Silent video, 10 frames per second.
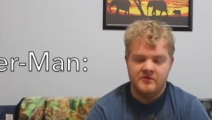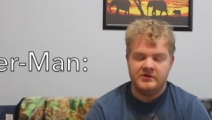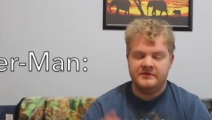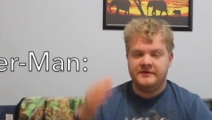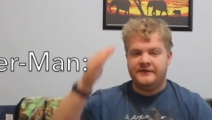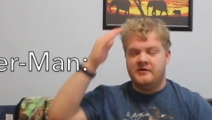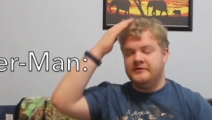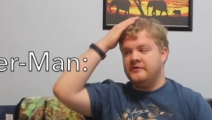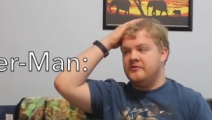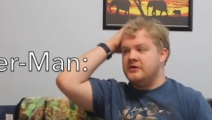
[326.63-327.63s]
Willem Dafoe
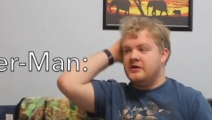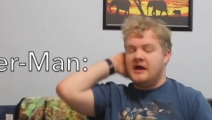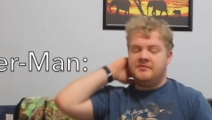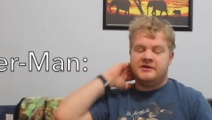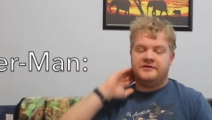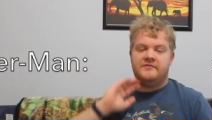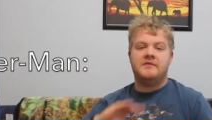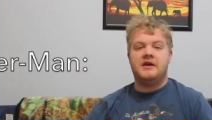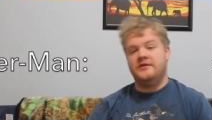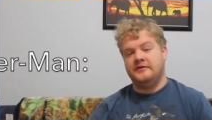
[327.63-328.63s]
as the Green Goblin is
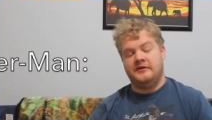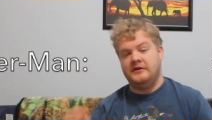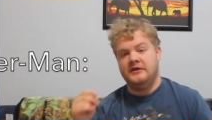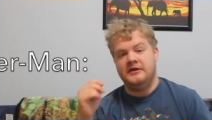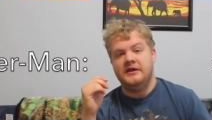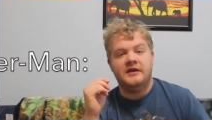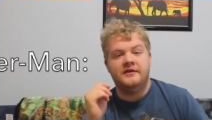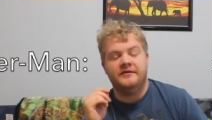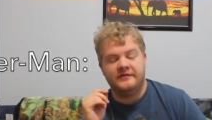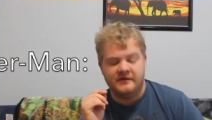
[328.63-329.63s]
amazing. He
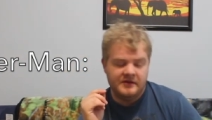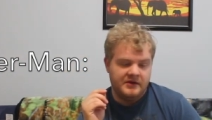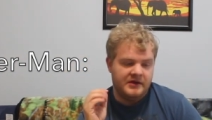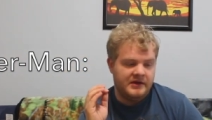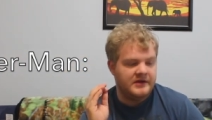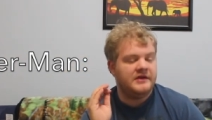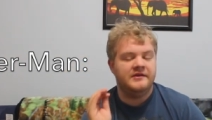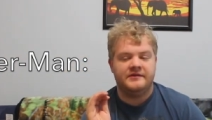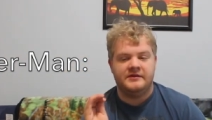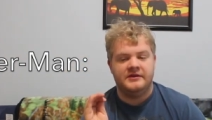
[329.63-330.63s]
is
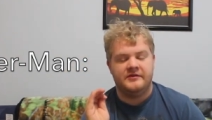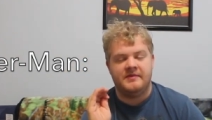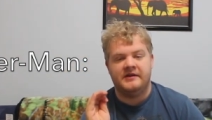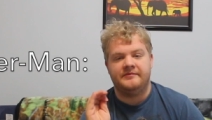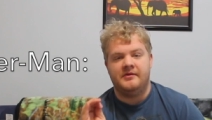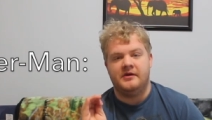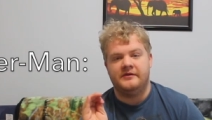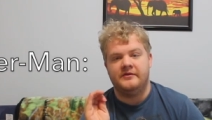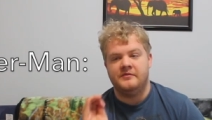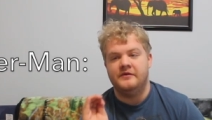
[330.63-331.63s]
easily the best part
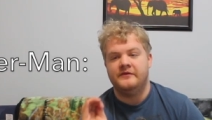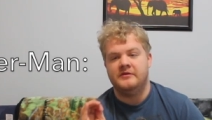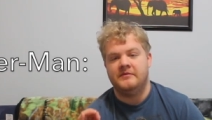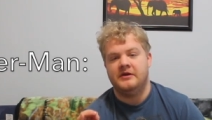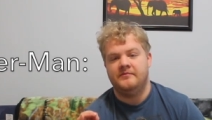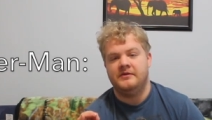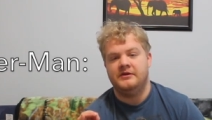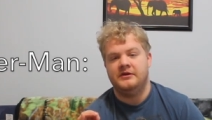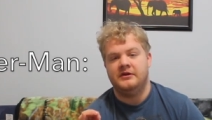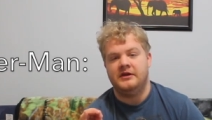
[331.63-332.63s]
of the movie, in my
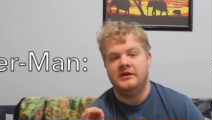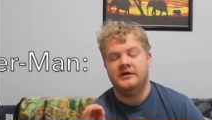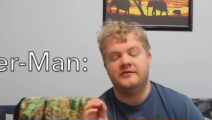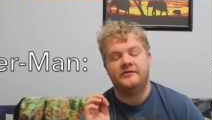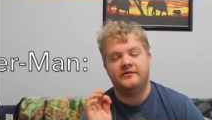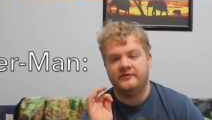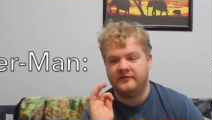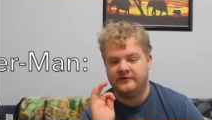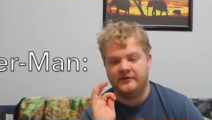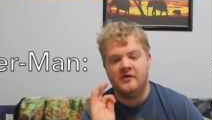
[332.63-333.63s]
opinion. He is
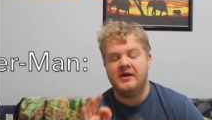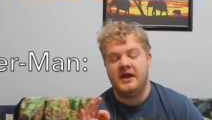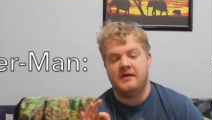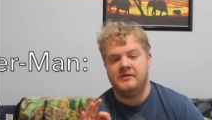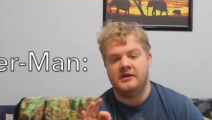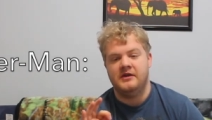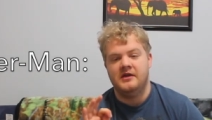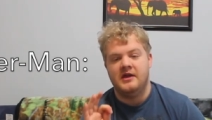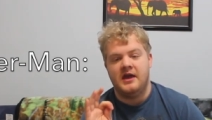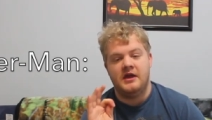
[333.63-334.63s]
so hammy,
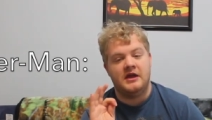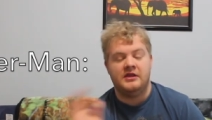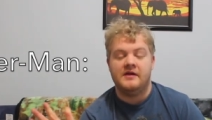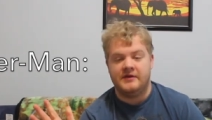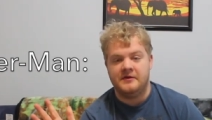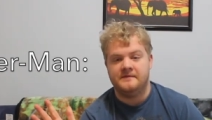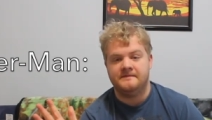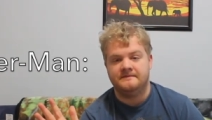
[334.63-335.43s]
and I love it.